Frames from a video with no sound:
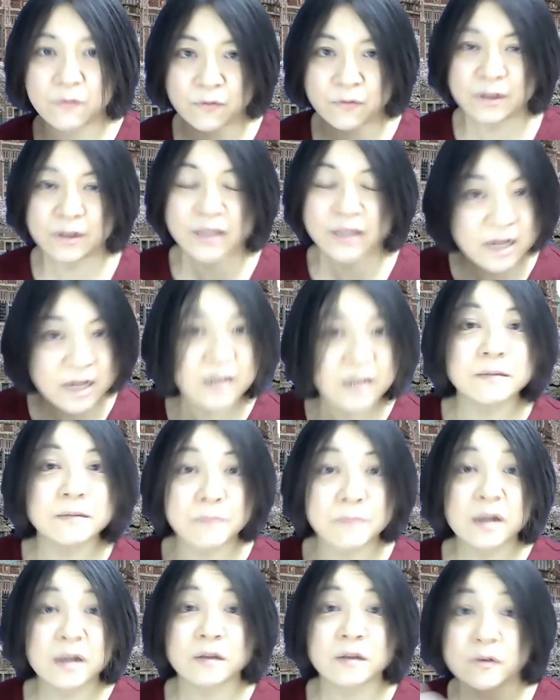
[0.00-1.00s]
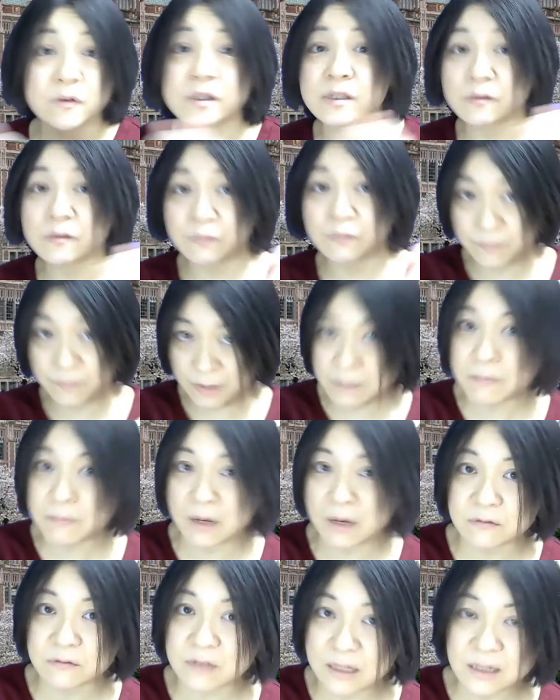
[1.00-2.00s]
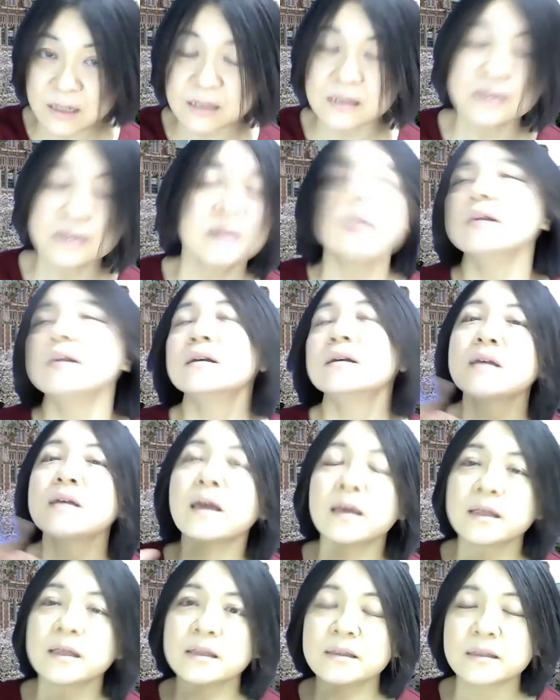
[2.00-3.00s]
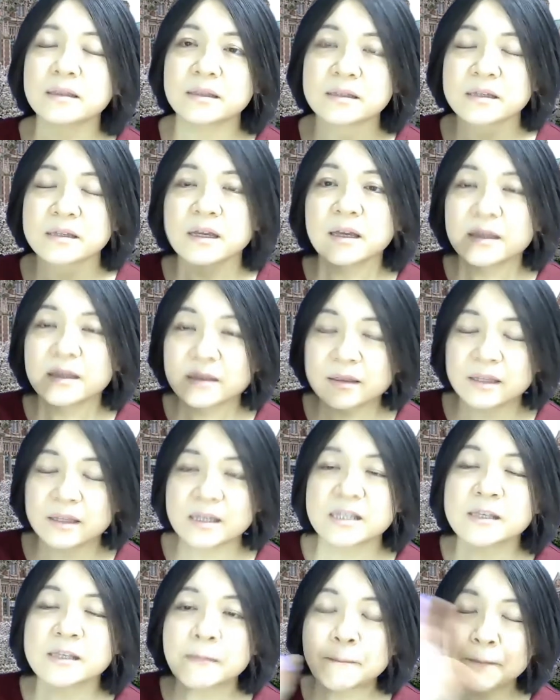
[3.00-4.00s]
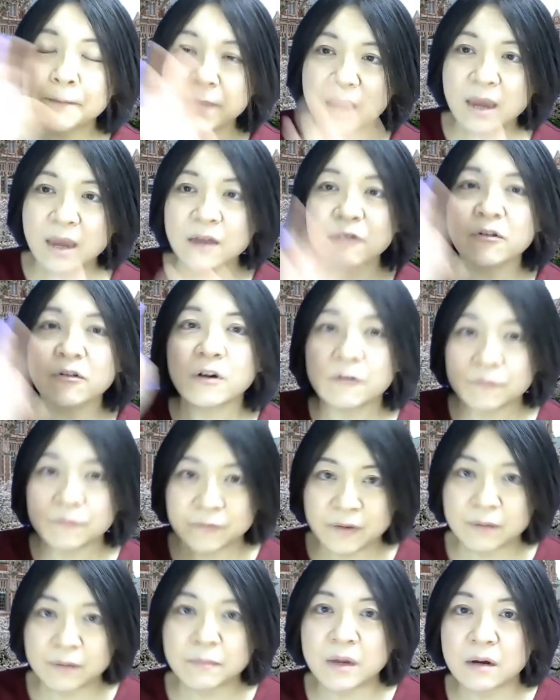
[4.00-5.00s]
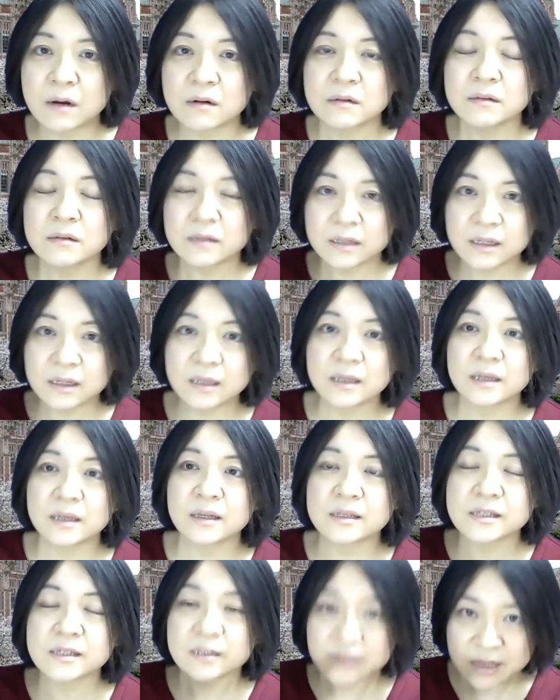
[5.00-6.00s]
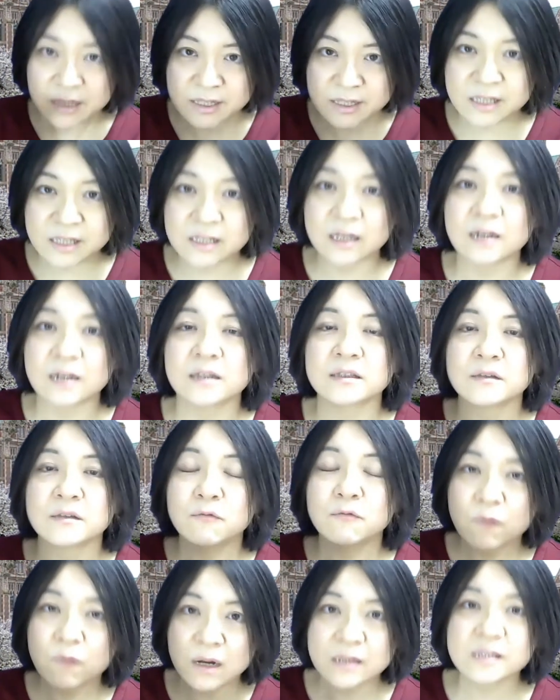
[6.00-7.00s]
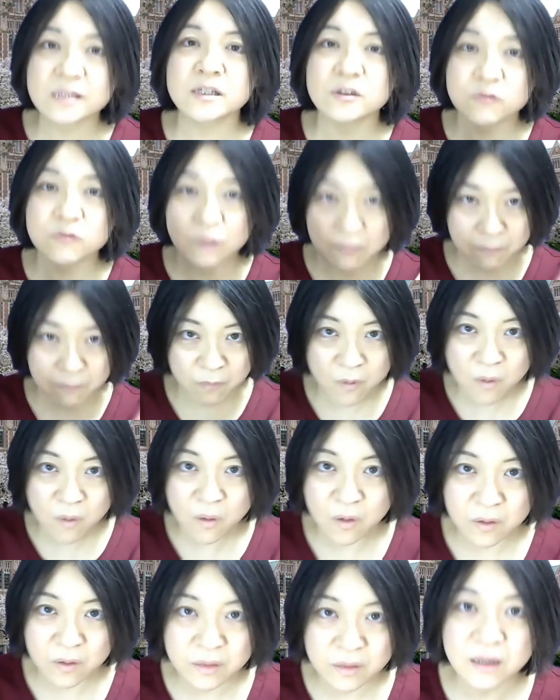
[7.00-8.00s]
legally marry with female, right? And this male or female is registered once you are born.